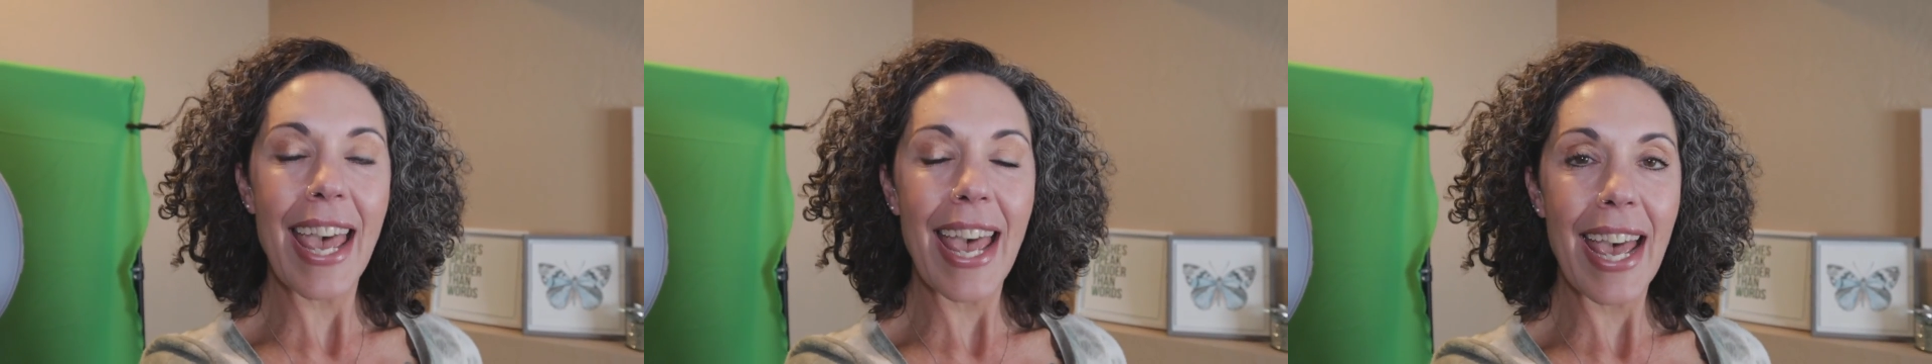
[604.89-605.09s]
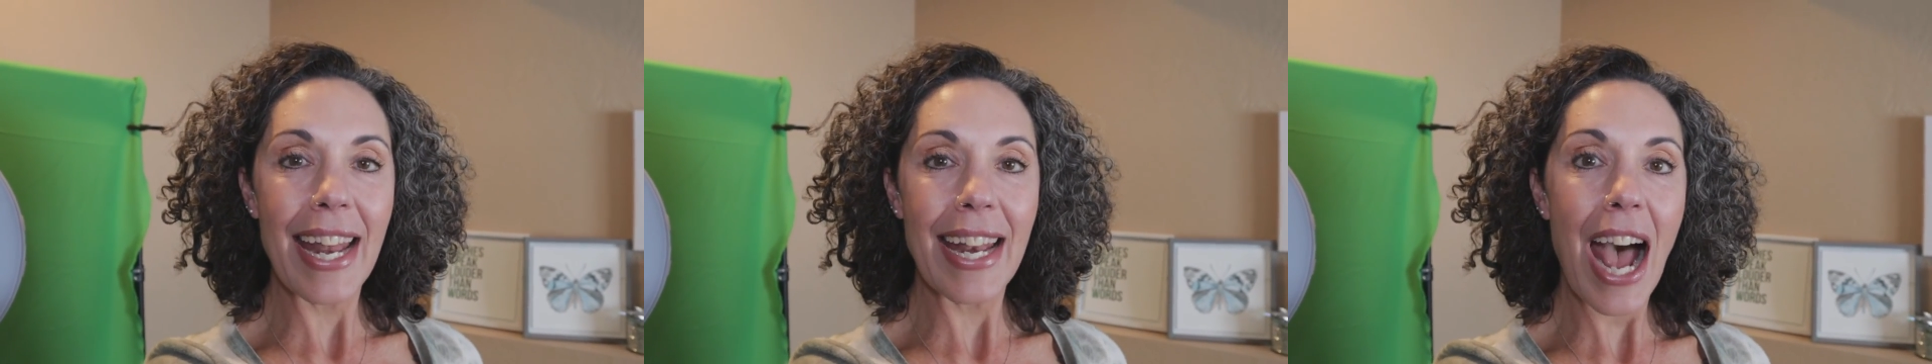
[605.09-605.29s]

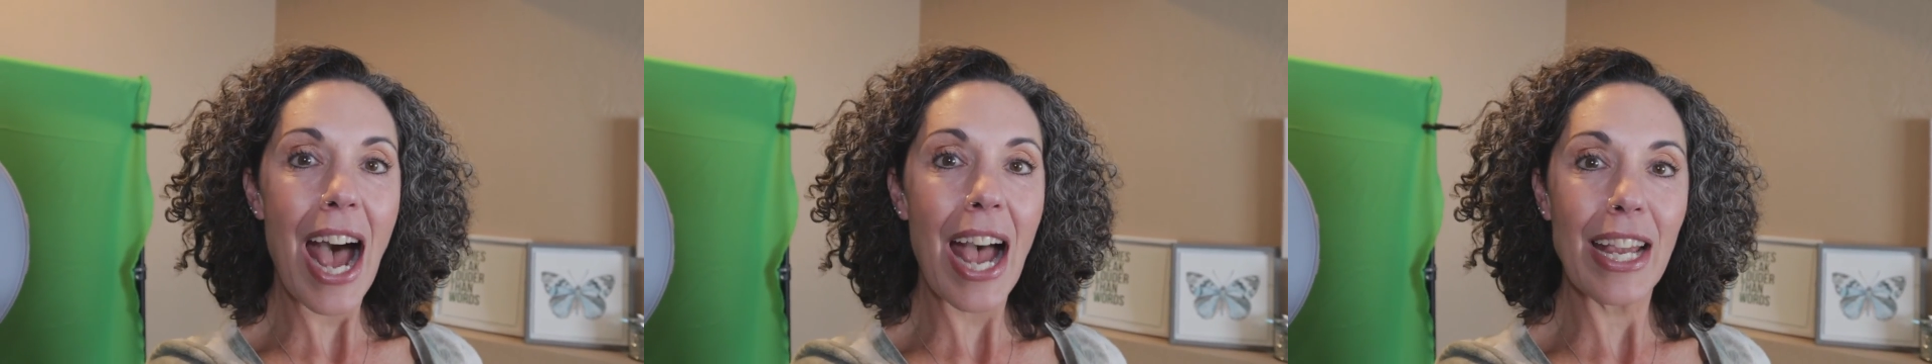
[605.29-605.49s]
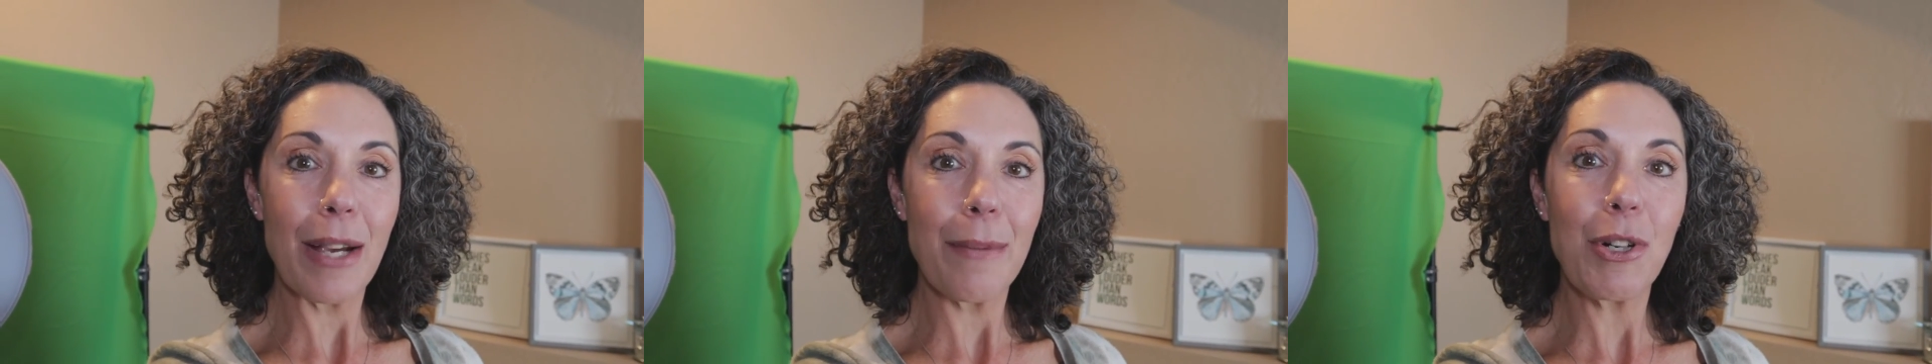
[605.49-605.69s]
then
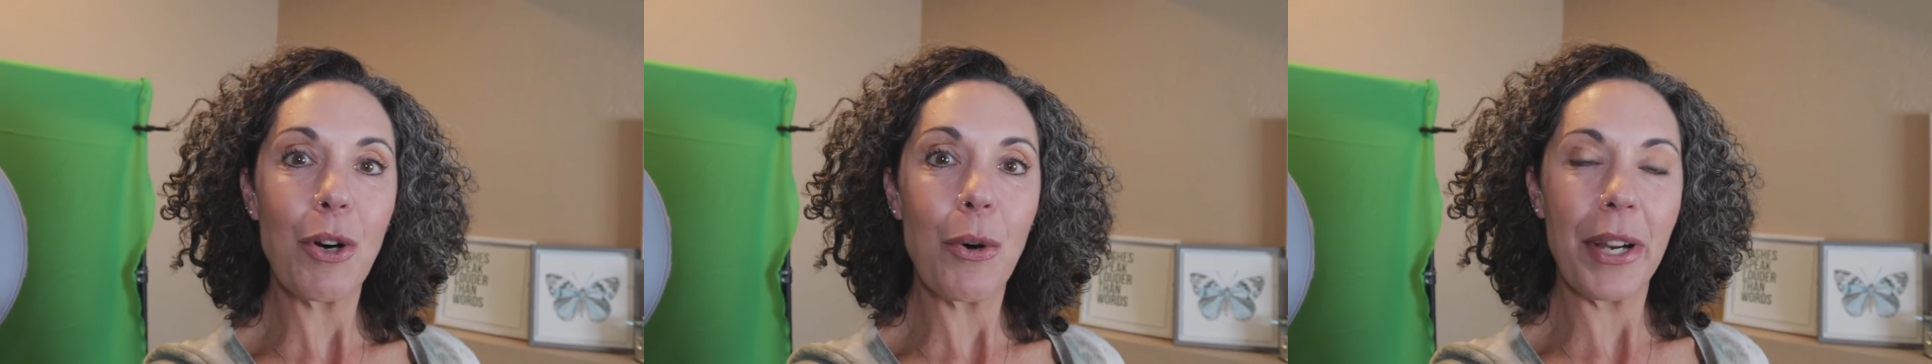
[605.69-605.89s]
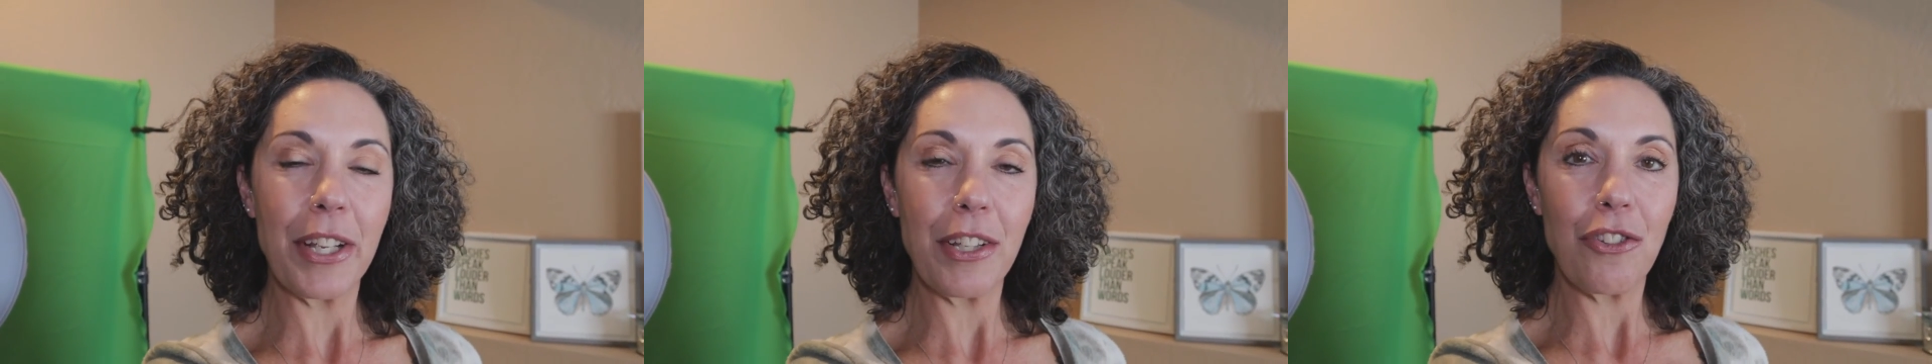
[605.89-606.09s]
I am
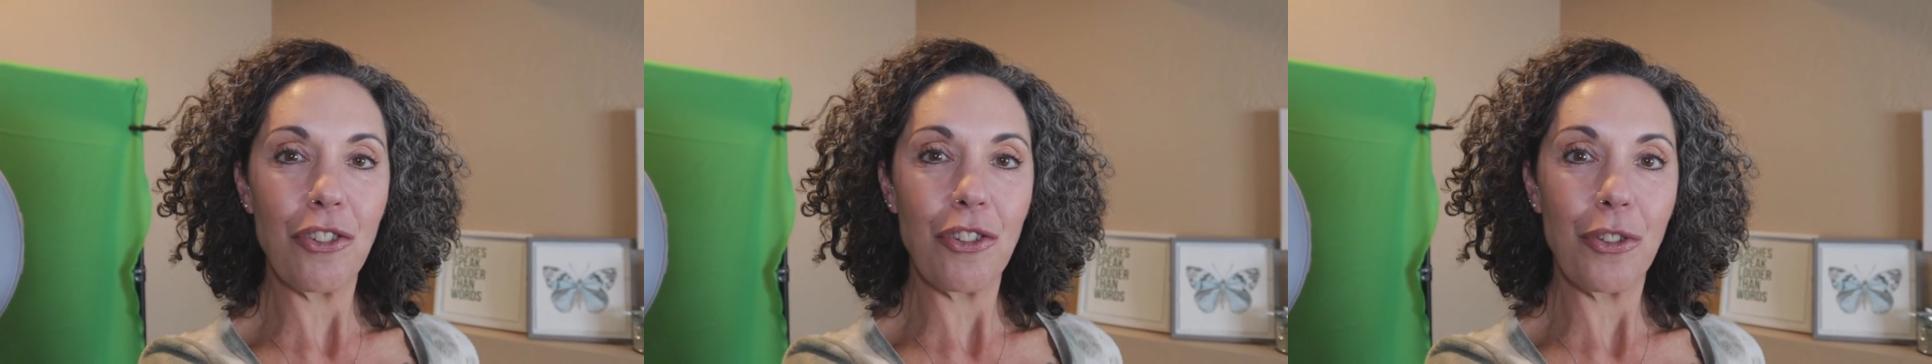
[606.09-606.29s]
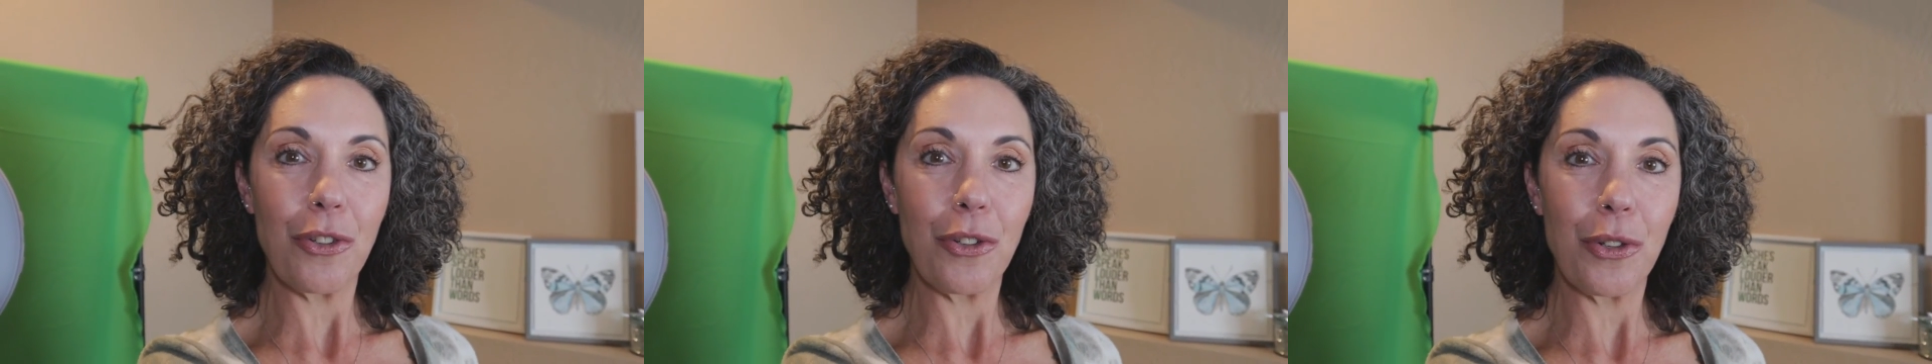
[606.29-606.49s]
going
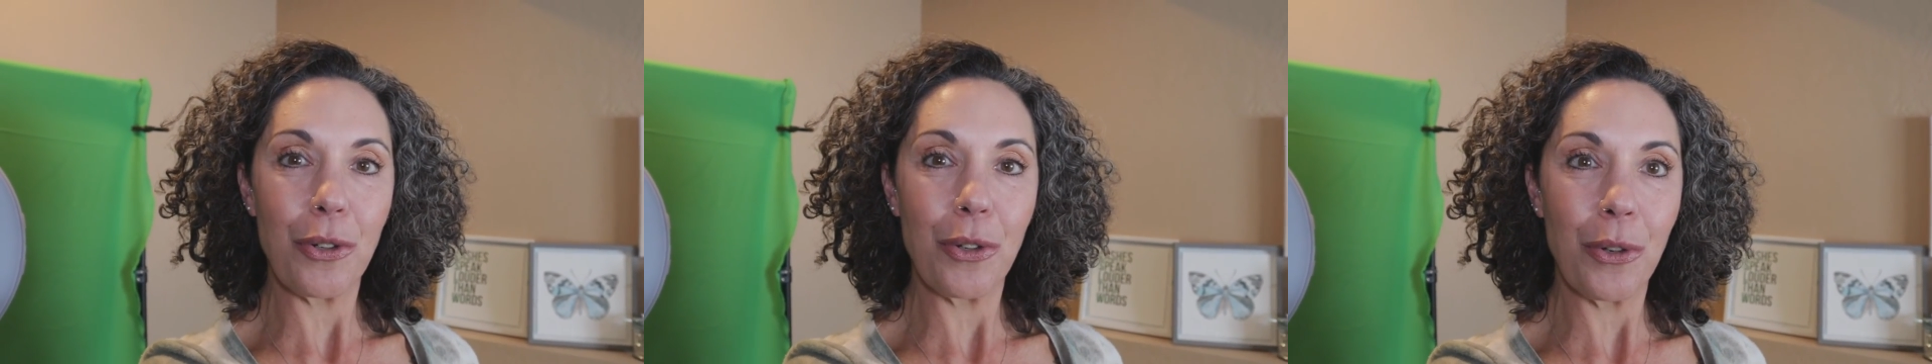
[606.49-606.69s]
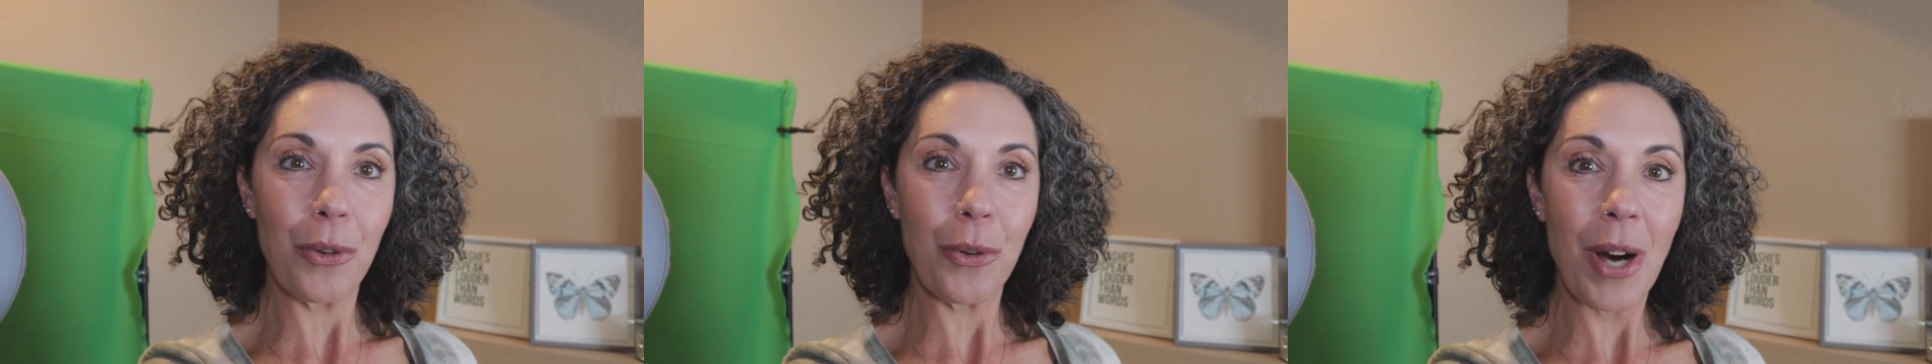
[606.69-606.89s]

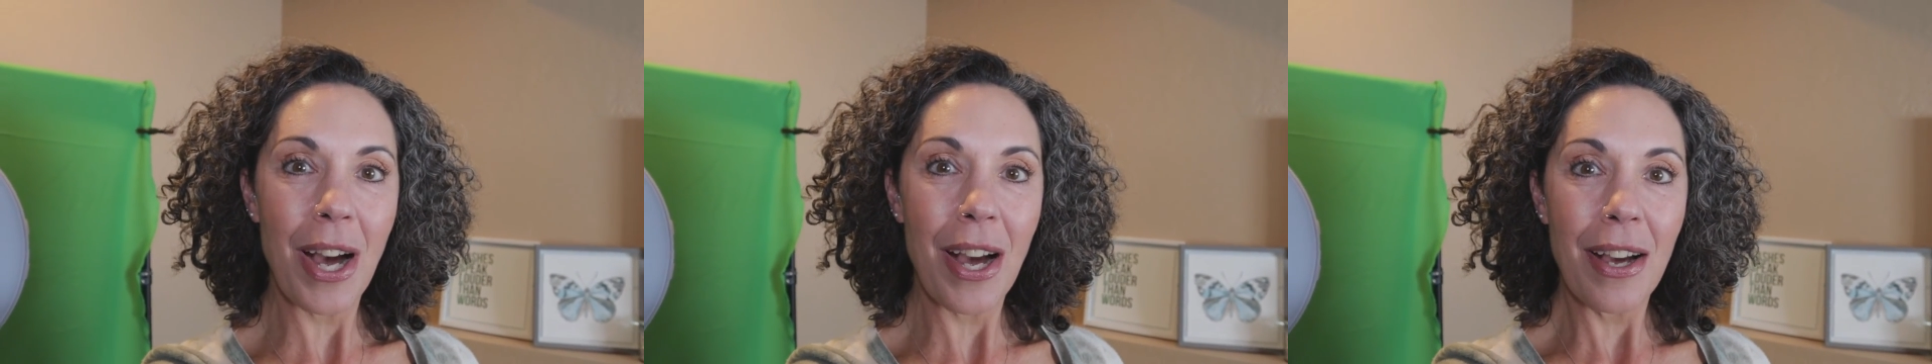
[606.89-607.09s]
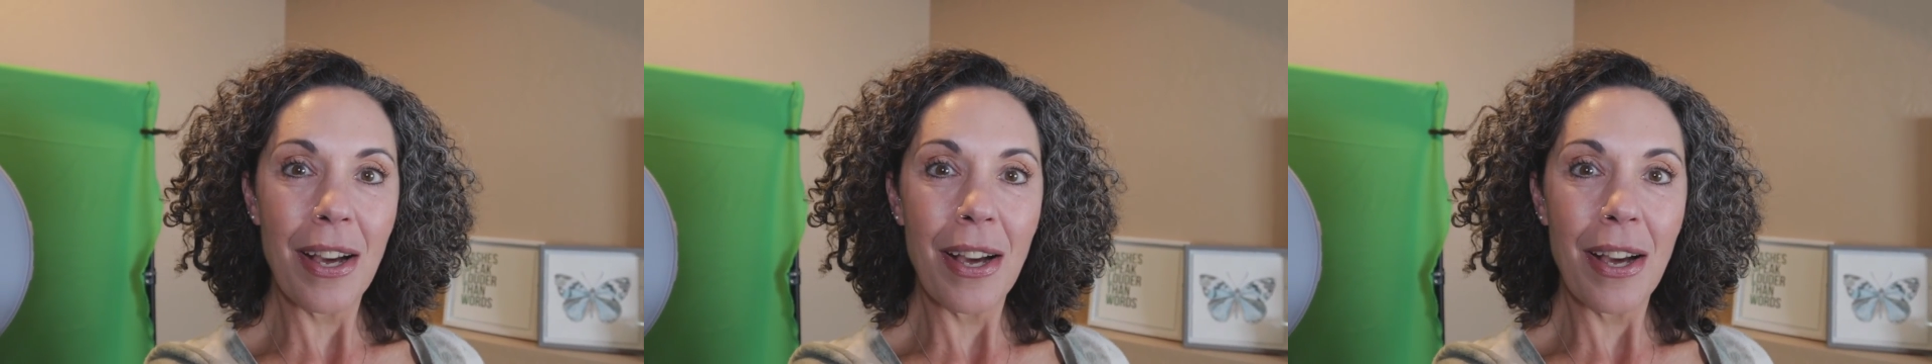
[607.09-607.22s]
to